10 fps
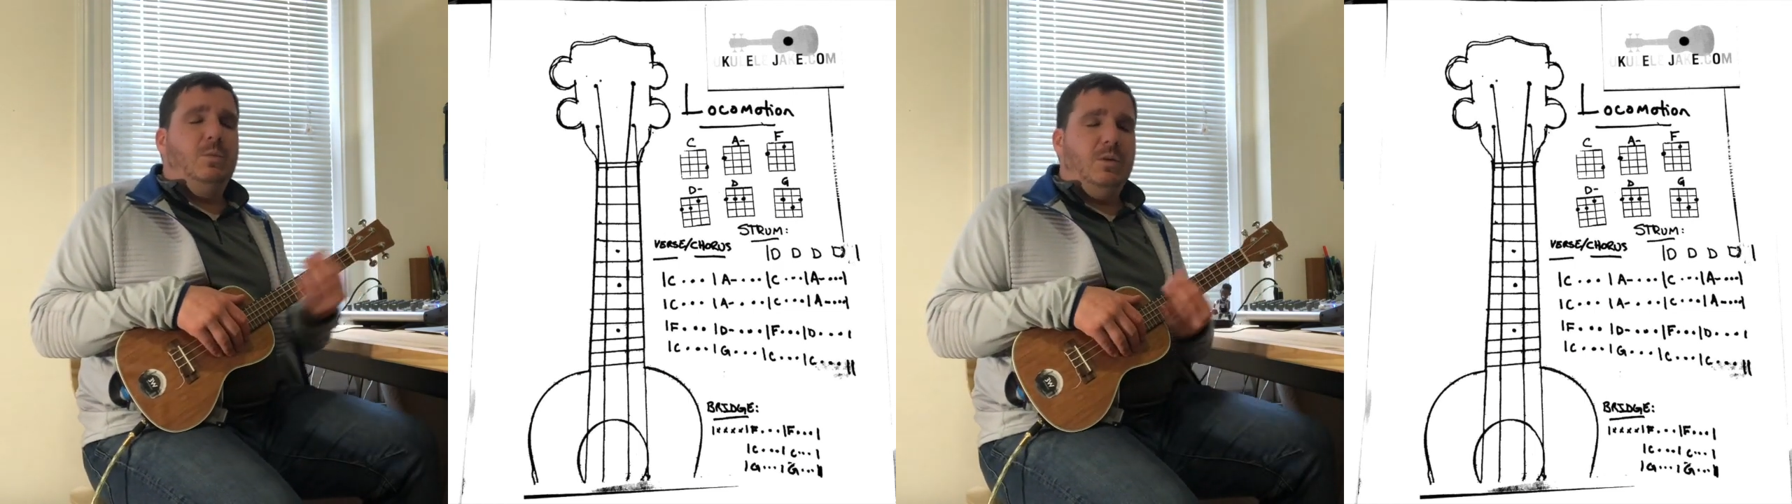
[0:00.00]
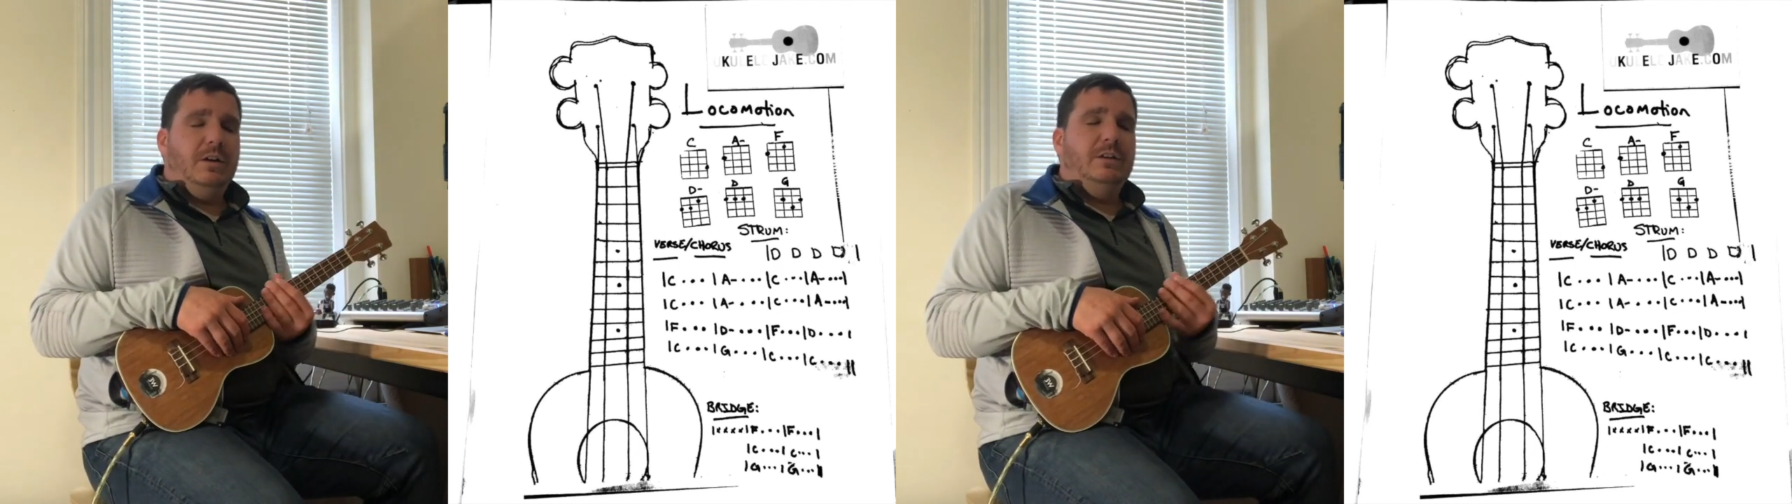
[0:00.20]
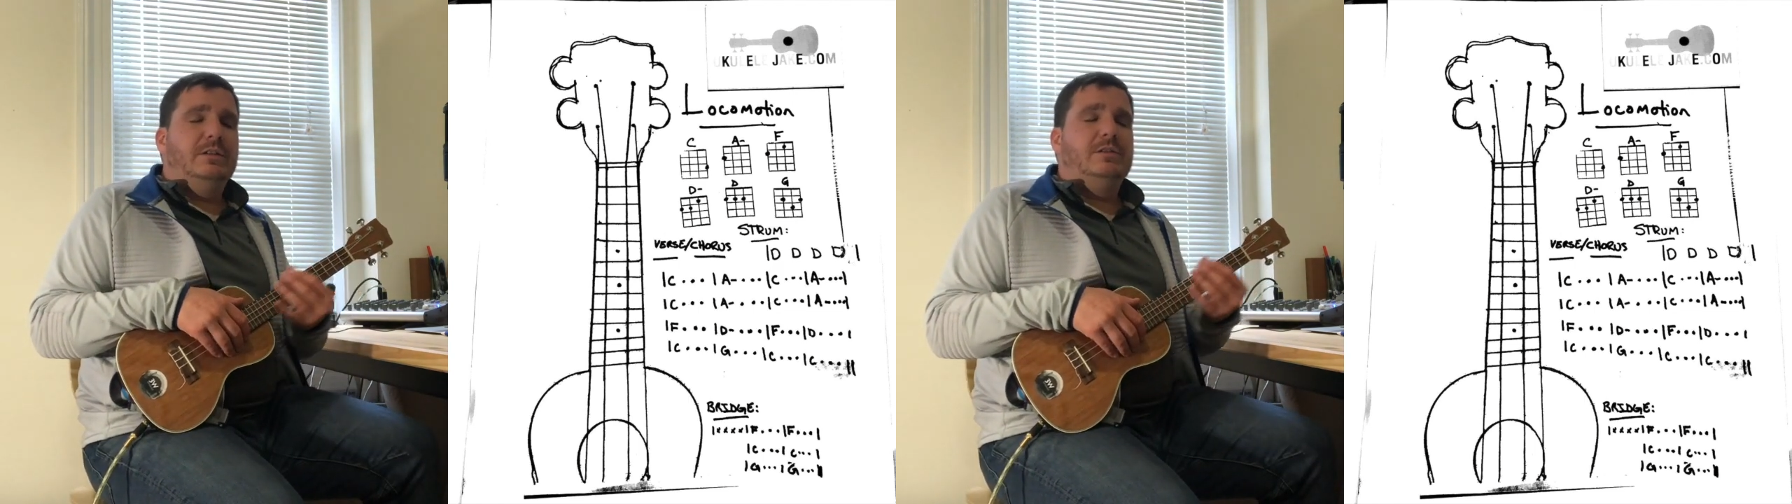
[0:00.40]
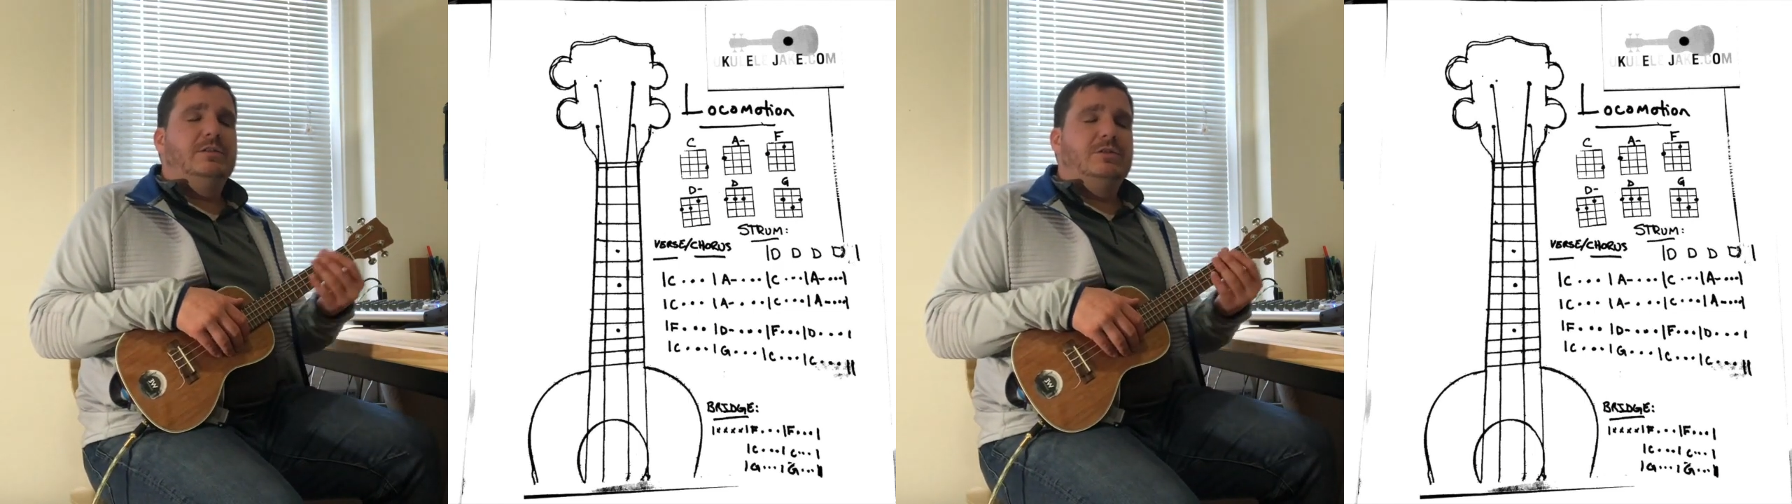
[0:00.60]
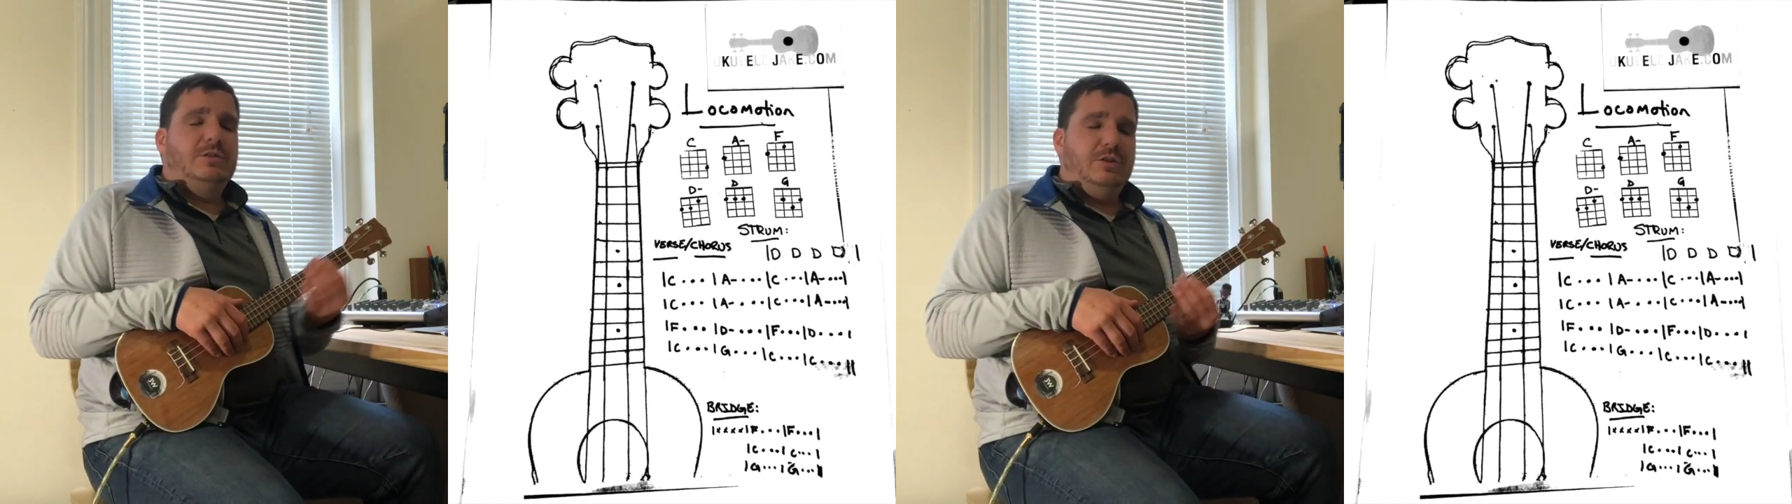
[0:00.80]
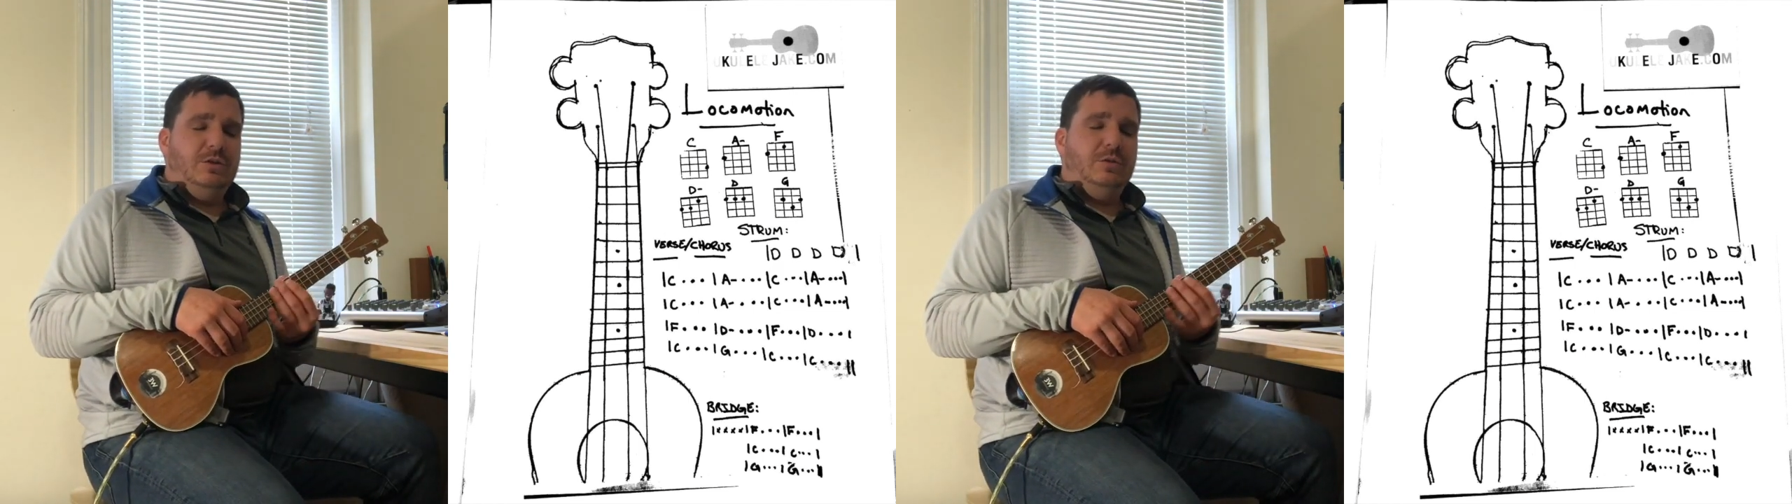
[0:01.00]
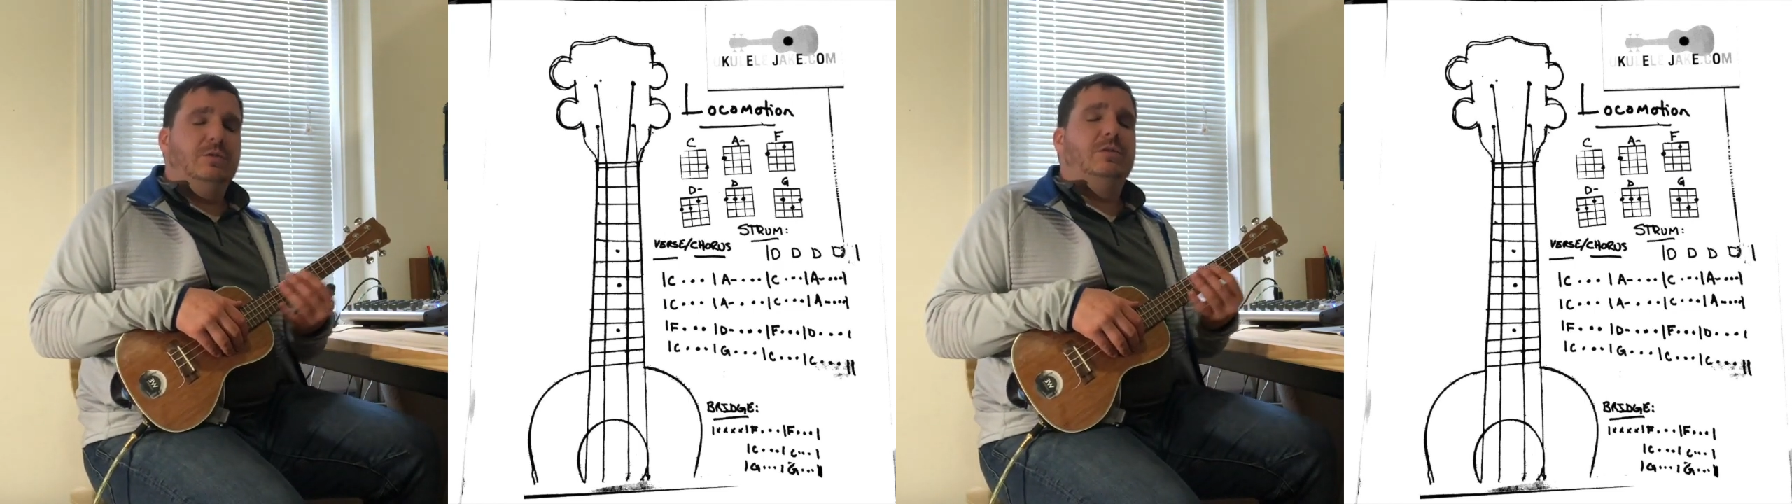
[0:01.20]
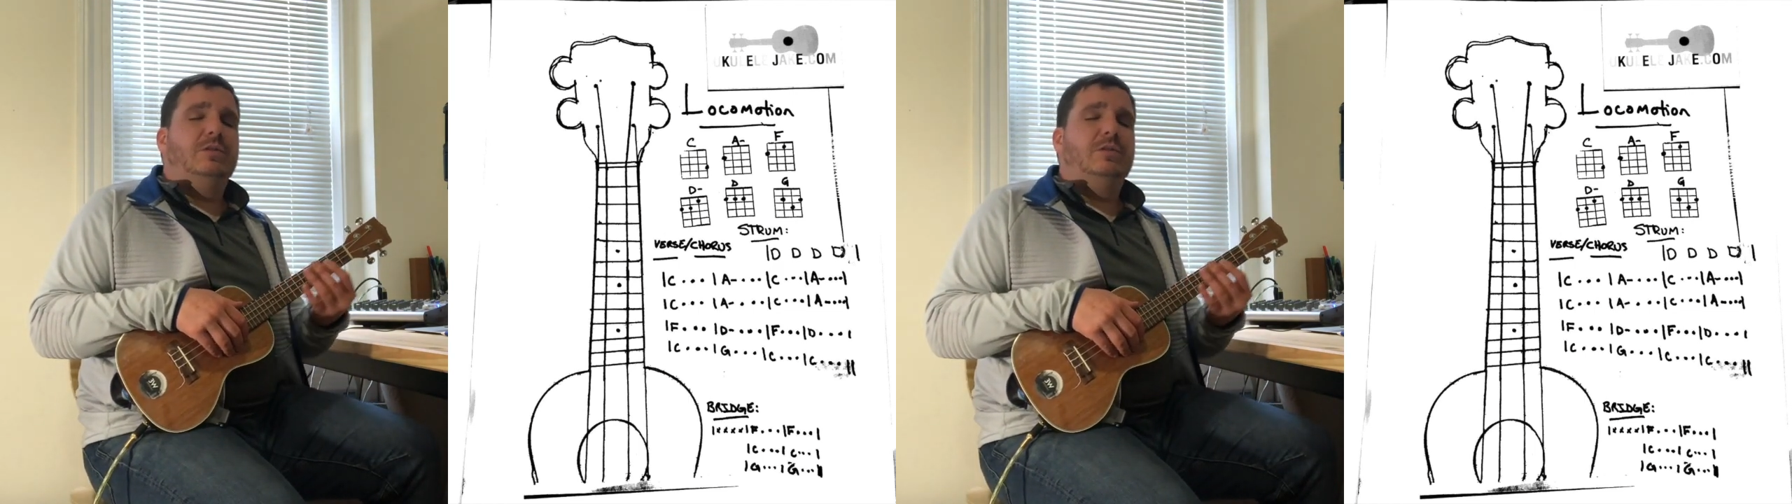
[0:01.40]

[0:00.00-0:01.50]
1, 2,